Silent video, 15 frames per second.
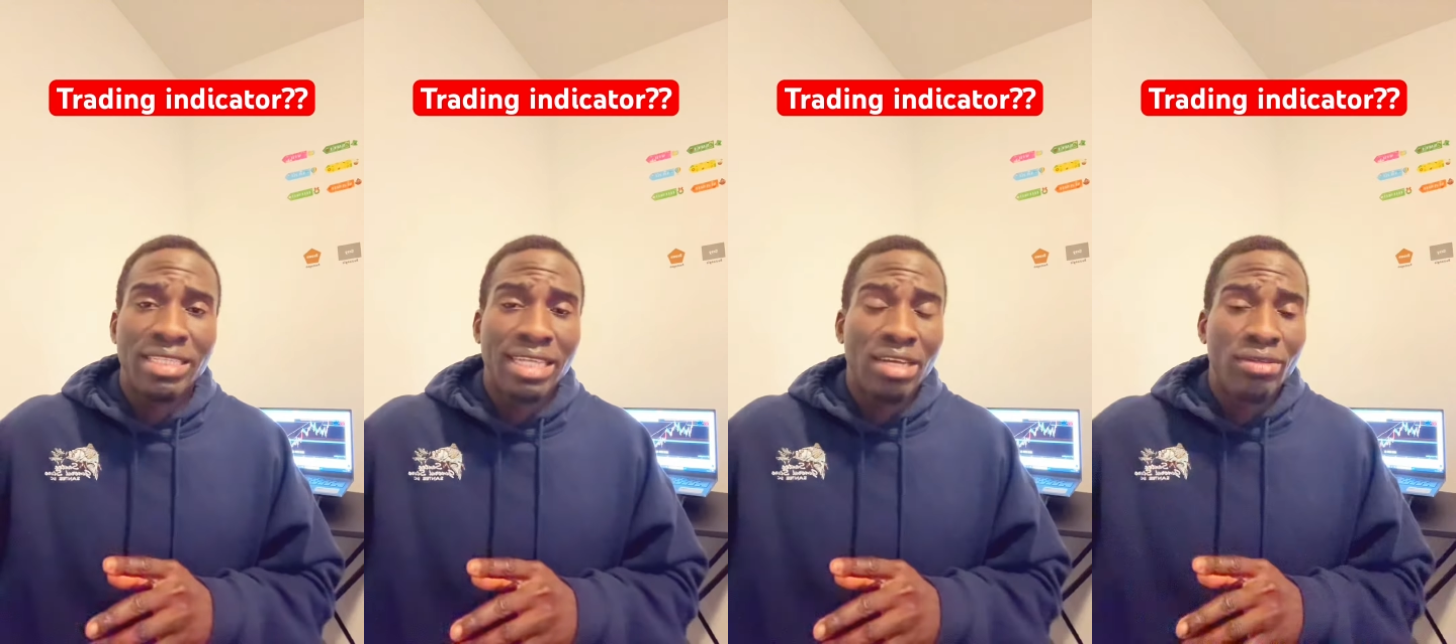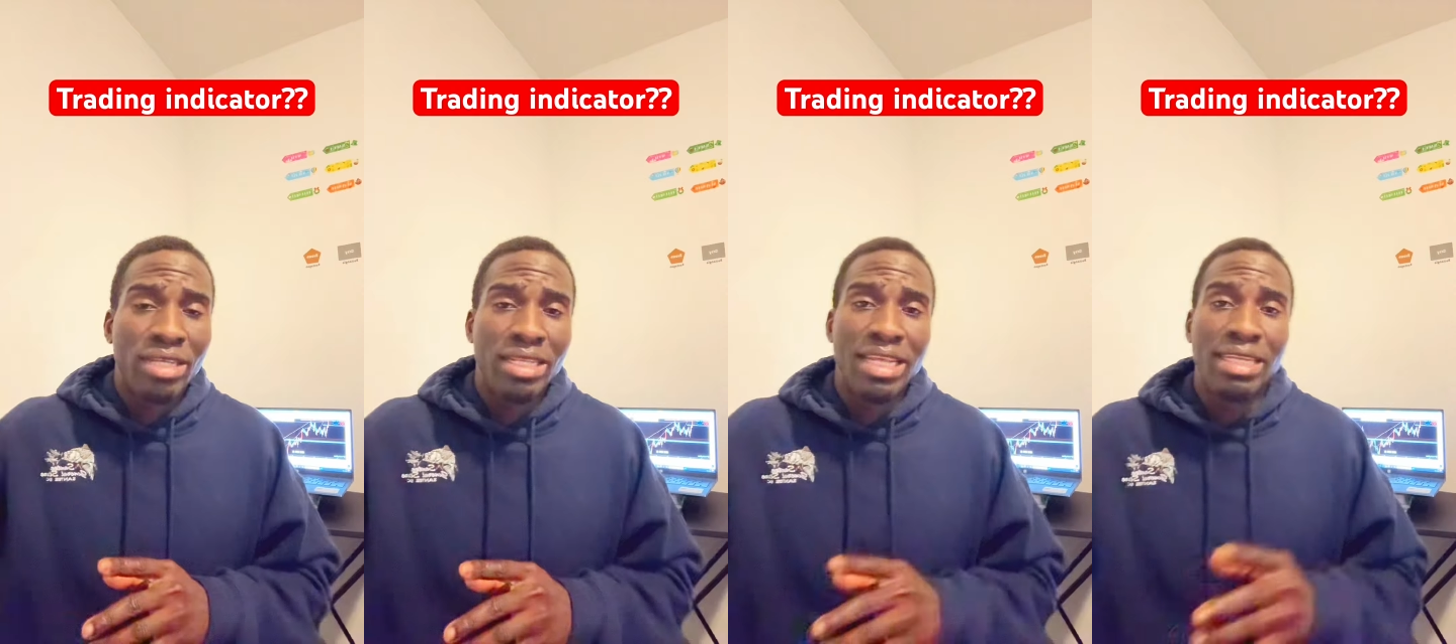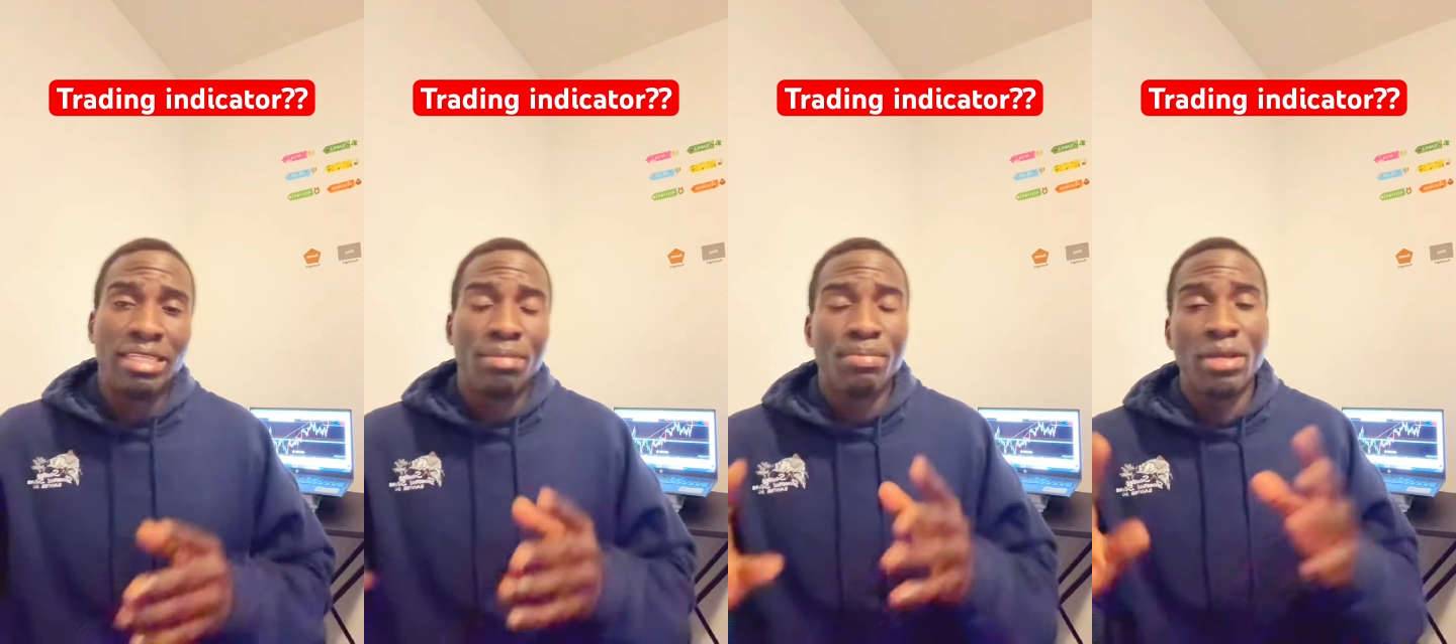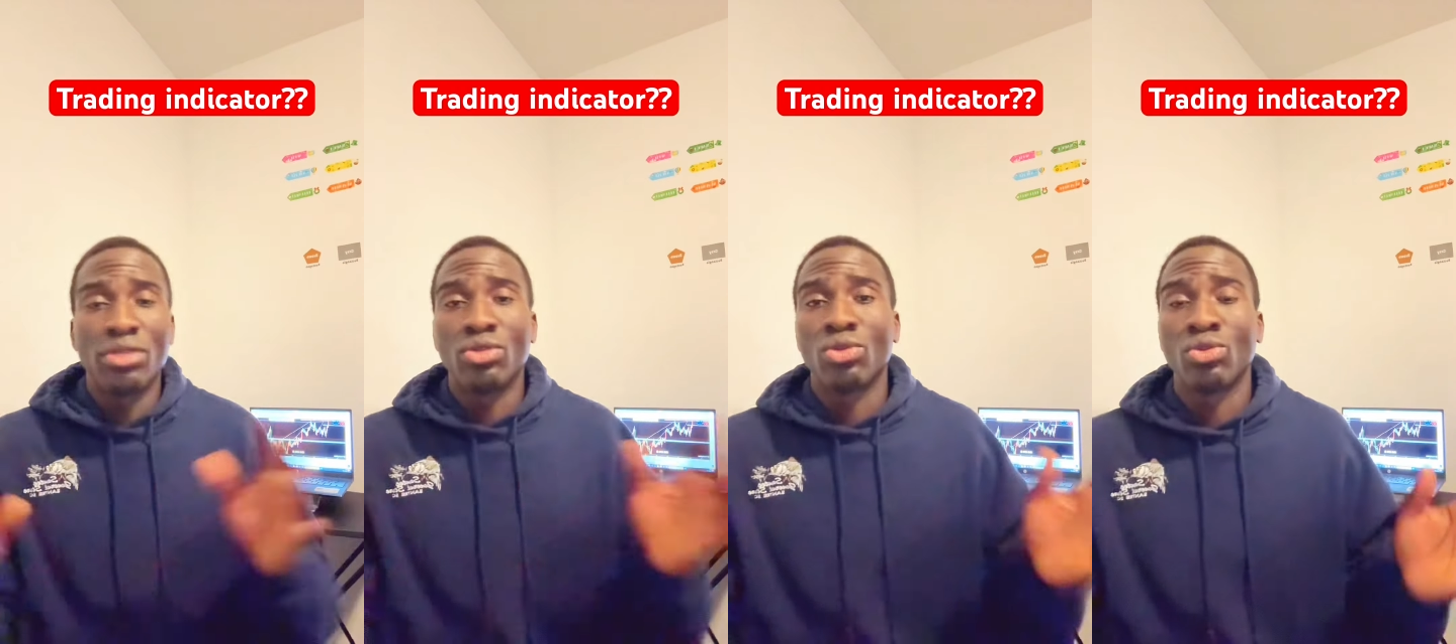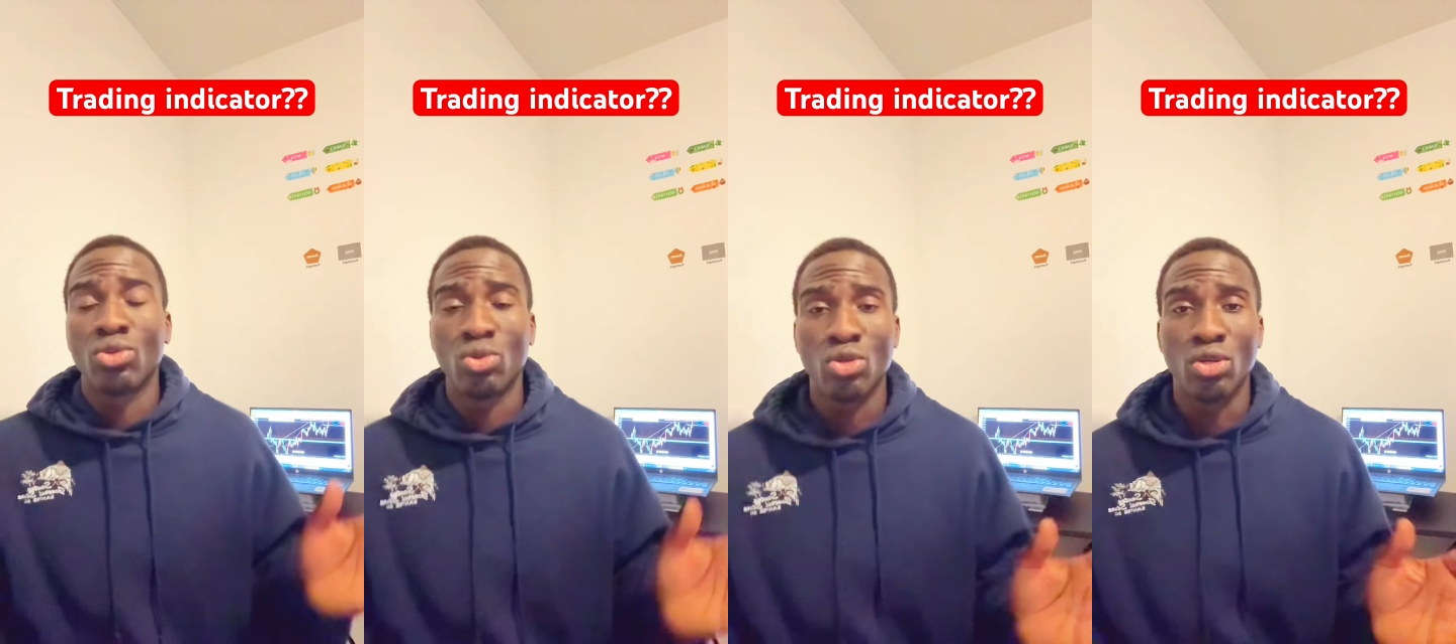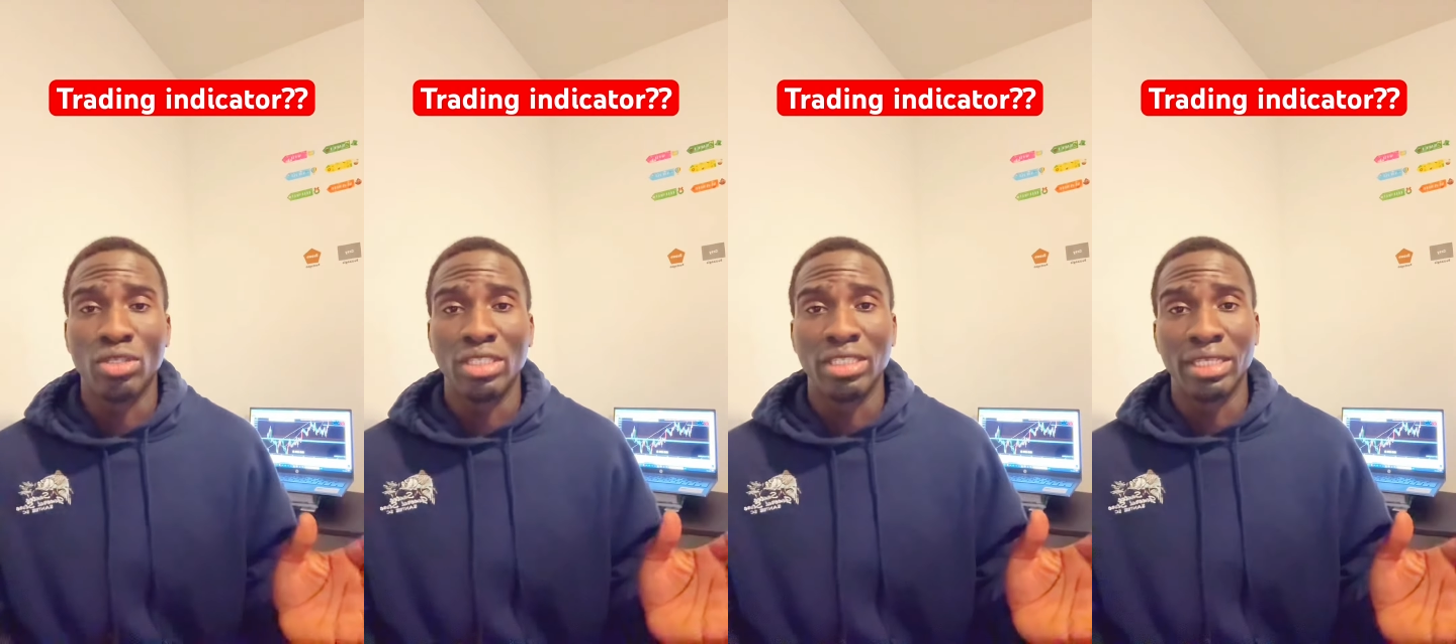out there that depend solely
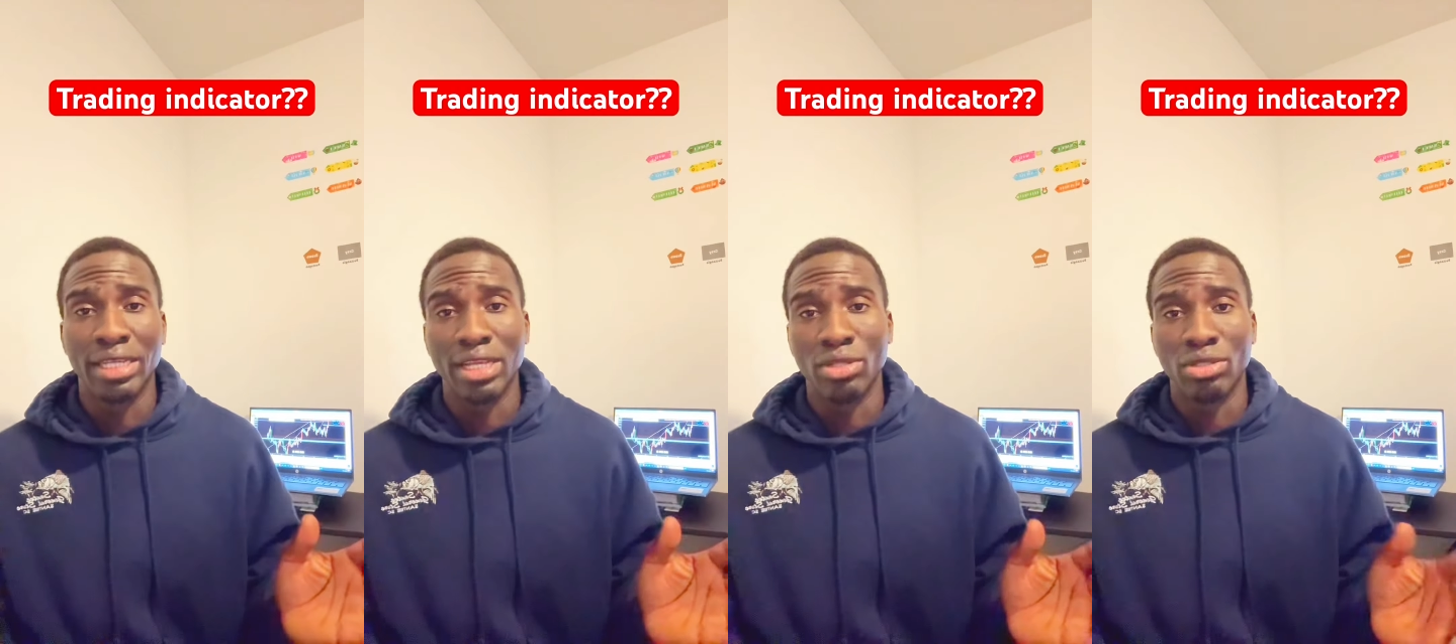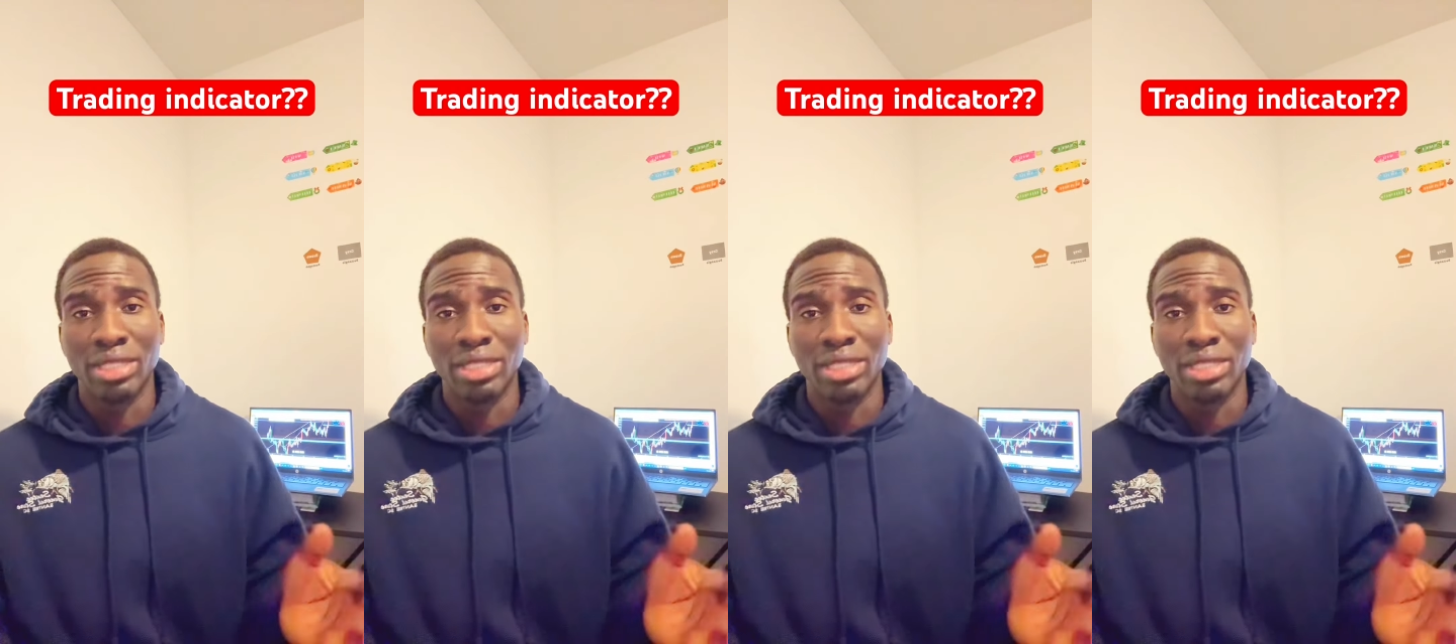on indicators.